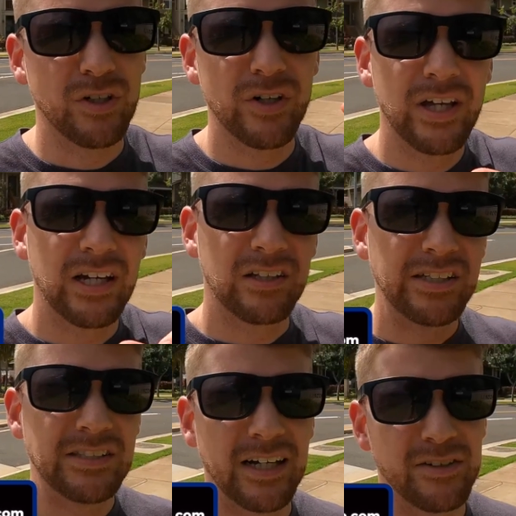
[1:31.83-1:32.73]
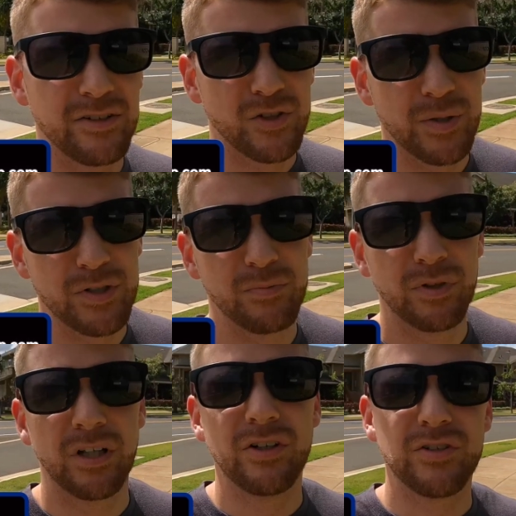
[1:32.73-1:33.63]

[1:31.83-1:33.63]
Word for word: go to that link down in the description below.